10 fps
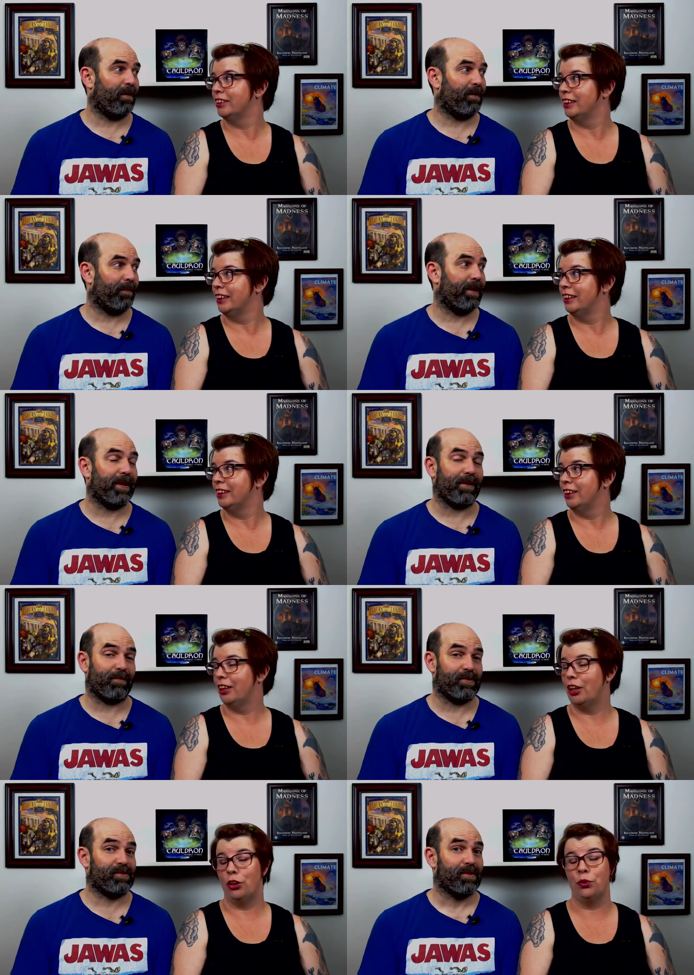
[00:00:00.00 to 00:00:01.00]
Speaker 1: along already
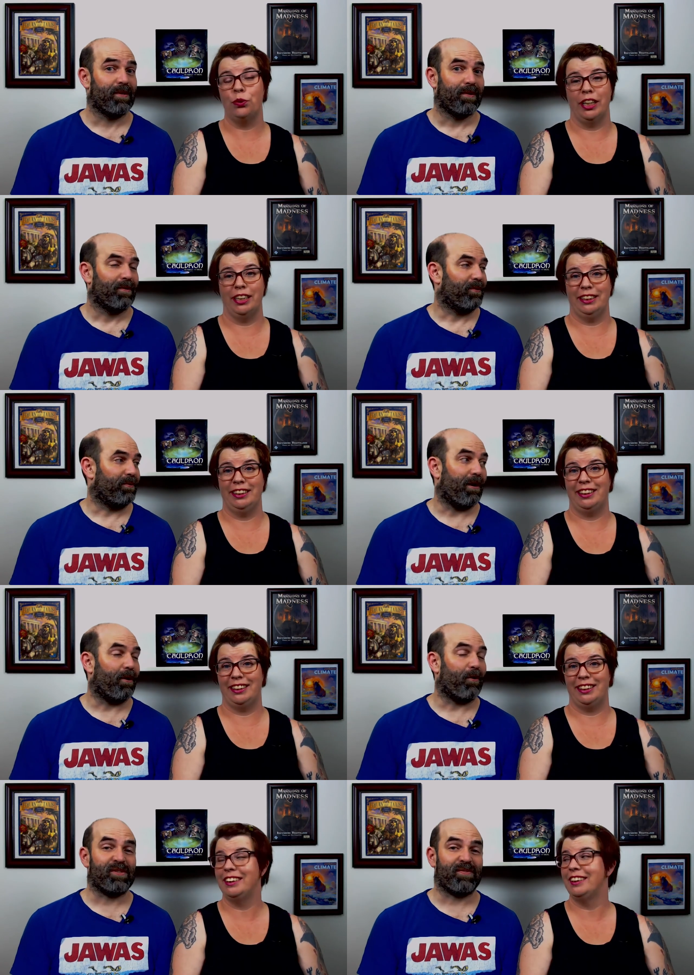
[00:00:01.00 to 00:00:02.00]
and was... Oh, yes.
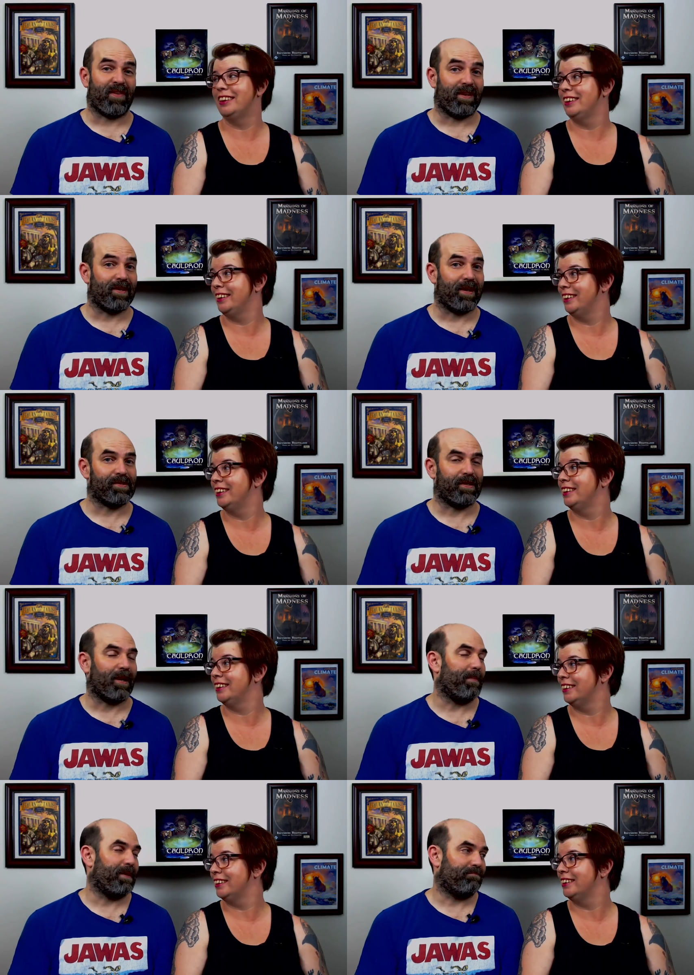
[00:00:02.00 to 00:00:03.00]
The art was
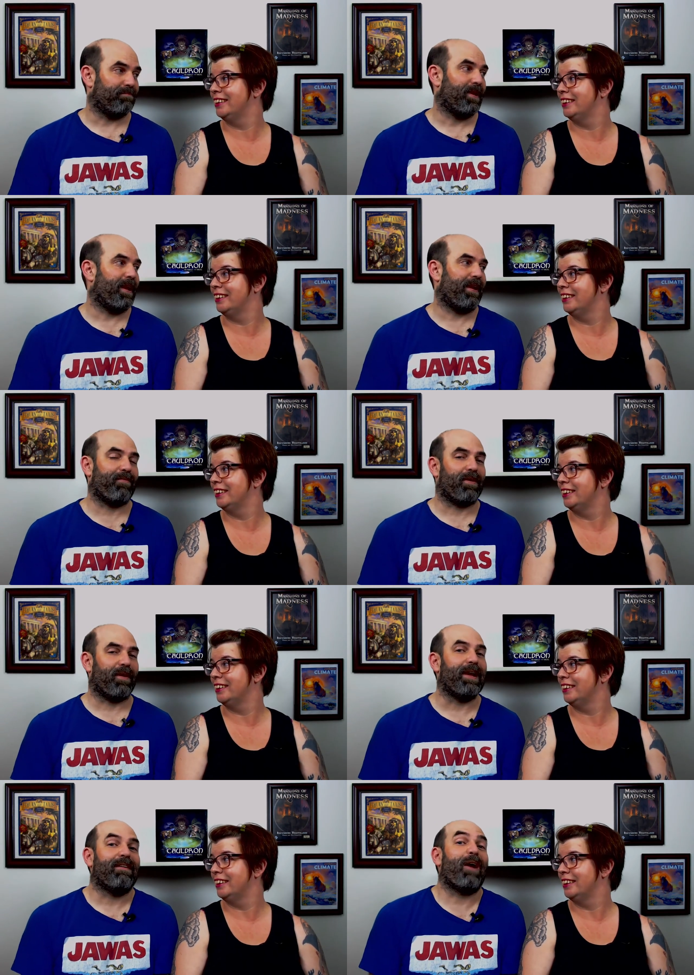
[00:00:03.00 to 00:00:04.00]
fantastic. I mean,
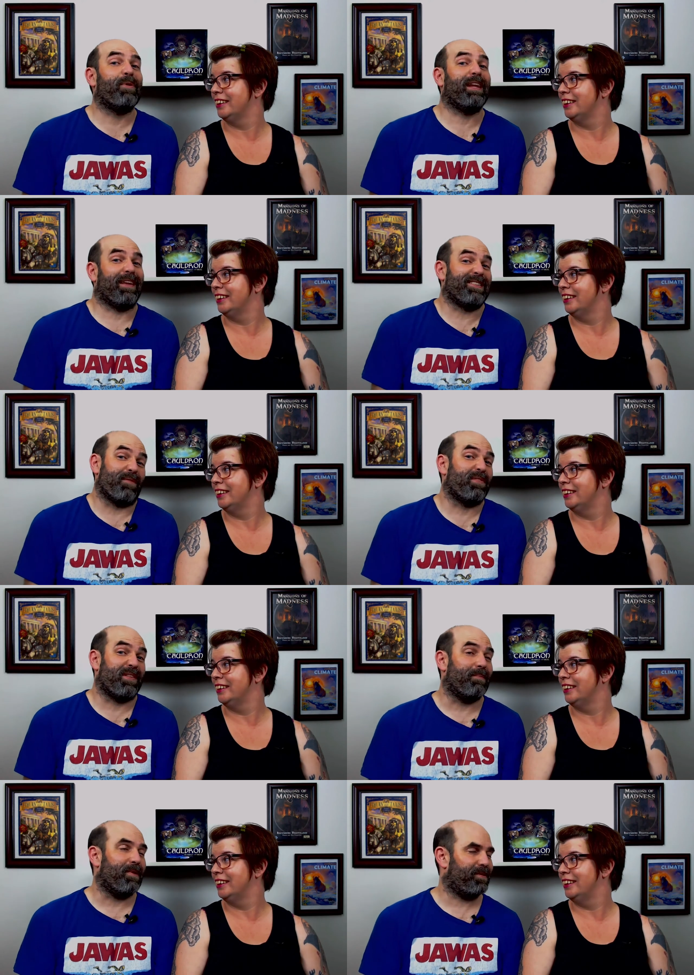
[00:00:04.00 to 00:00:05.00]
every, I, I really liked
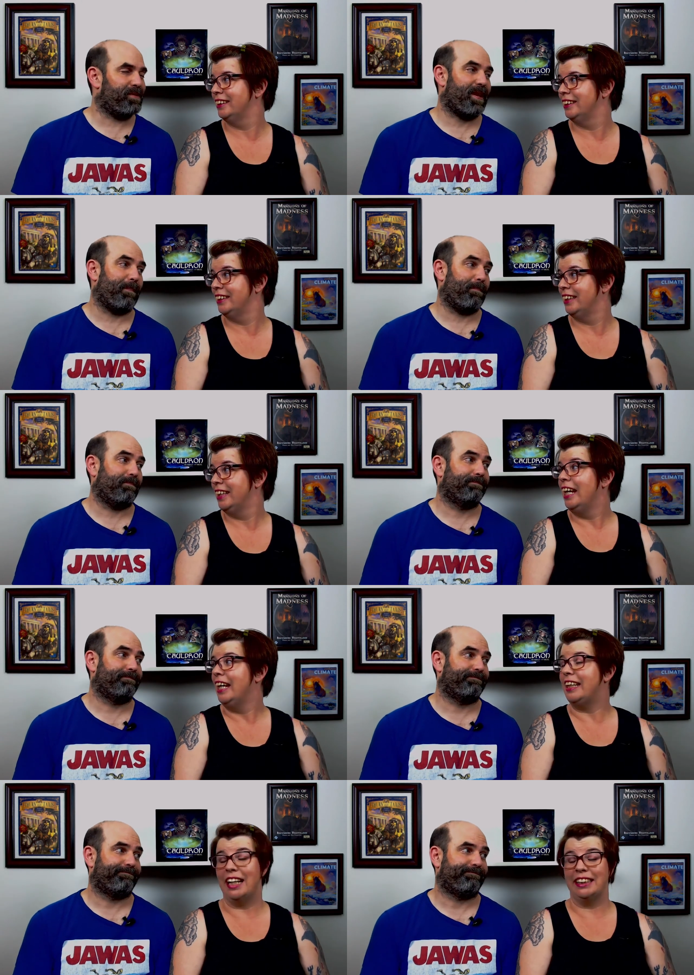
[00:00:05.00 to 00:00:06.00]
everything about this game.
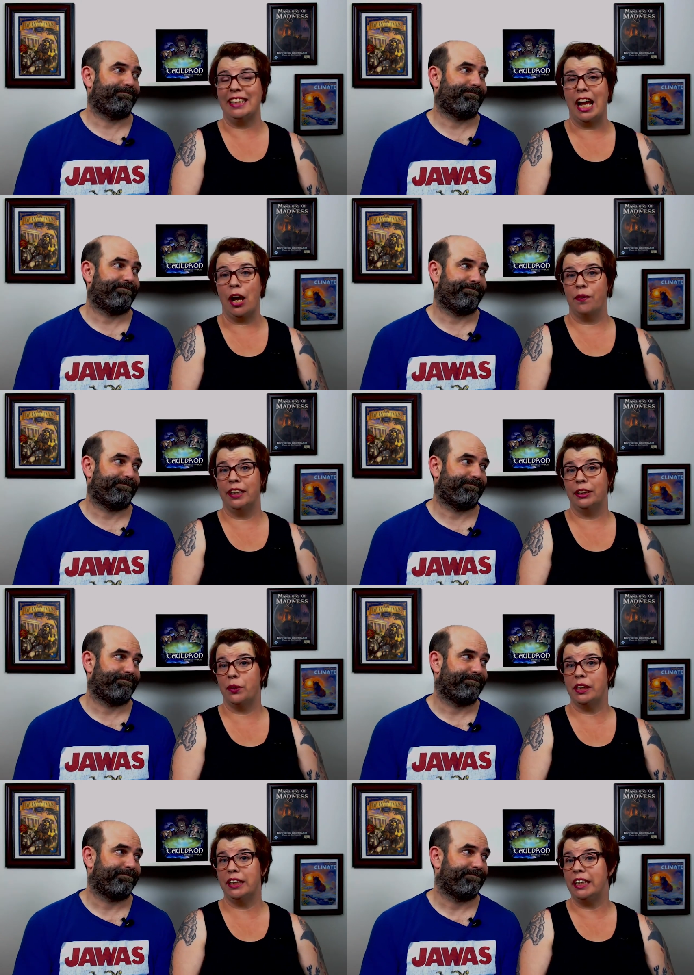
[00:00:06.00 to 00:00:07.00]
Speaker 2: Yes. Now,
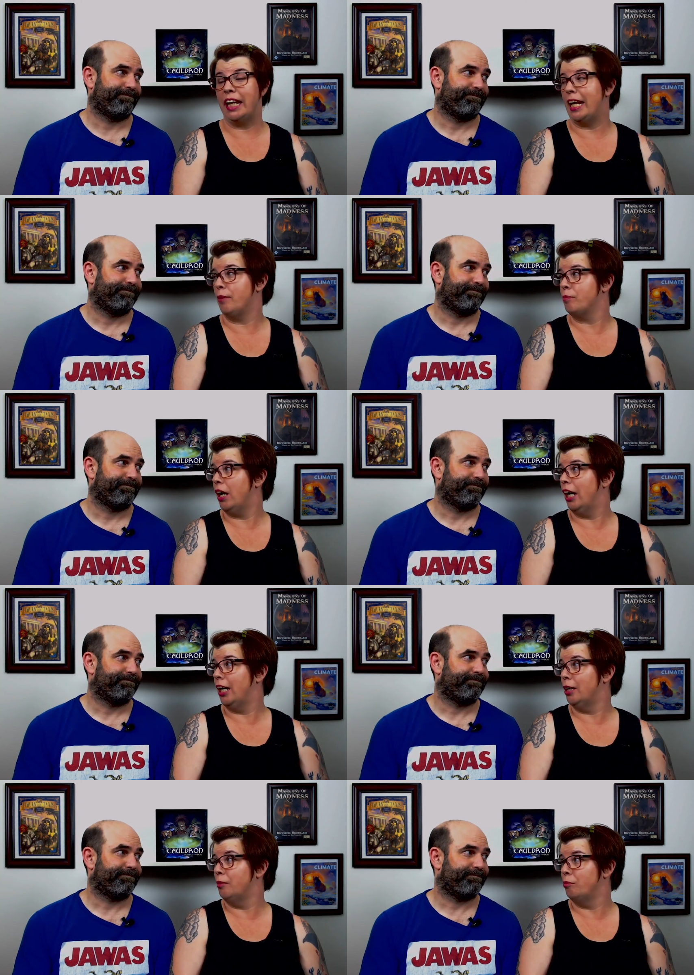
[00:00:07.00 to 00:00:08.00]
this was a game
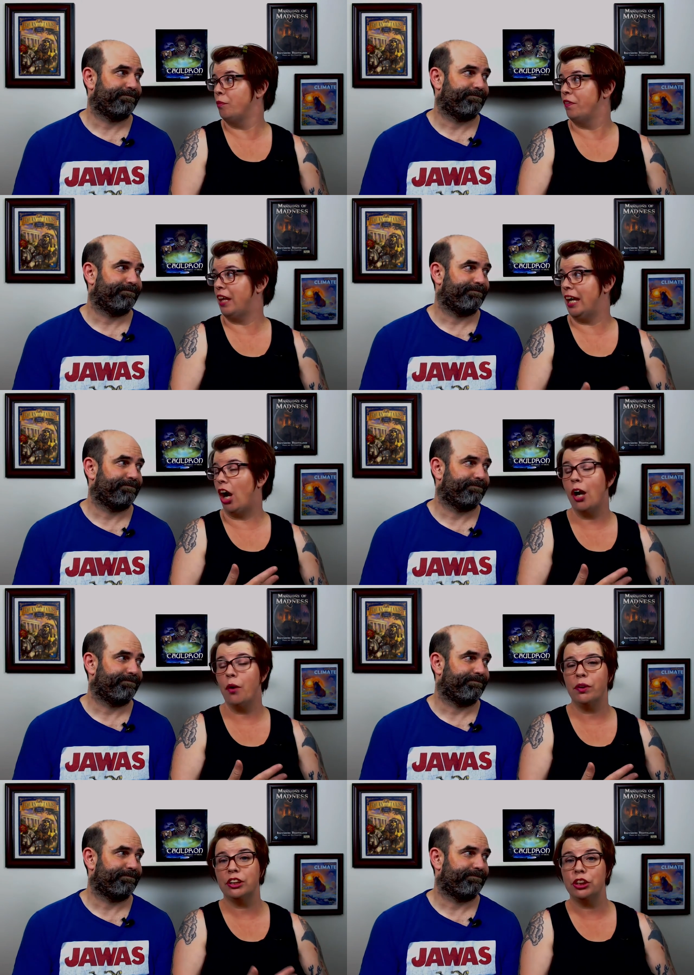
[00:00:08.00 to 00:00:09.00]
um, that
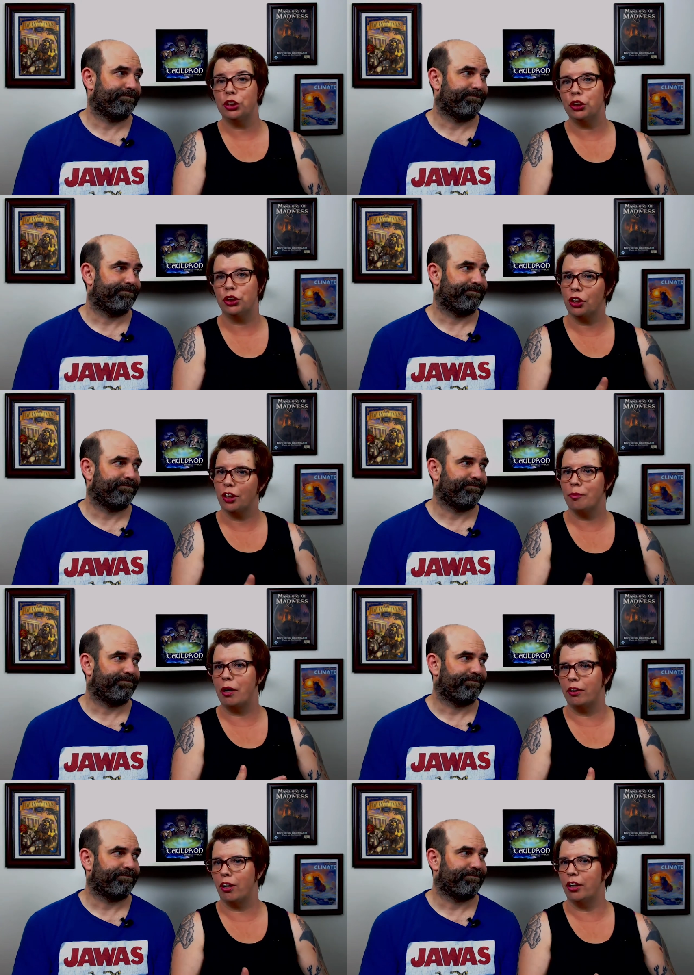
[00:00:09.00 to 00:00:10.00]
I wasn't too sure
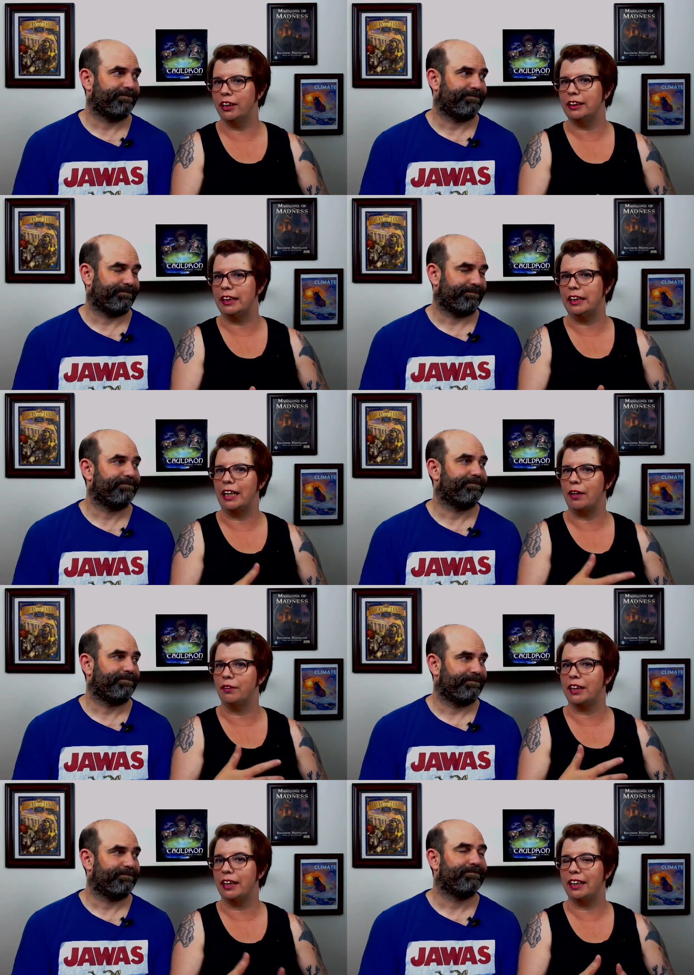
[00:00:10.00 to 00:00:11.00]
about, honestly. Like,
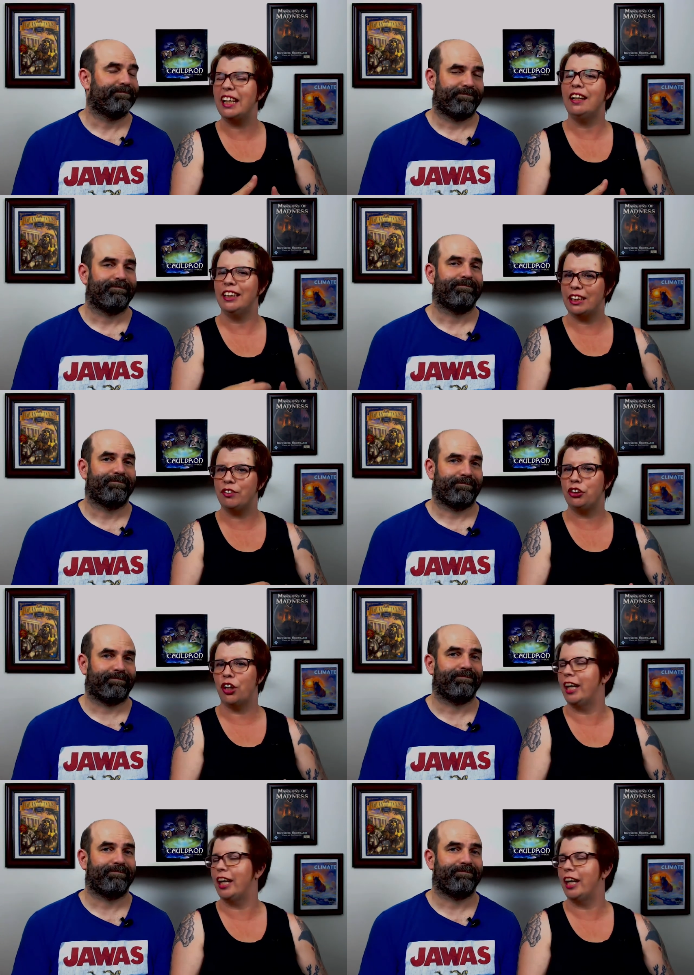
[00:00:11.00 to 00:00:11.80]
I was kind of like, yeah, let's give it a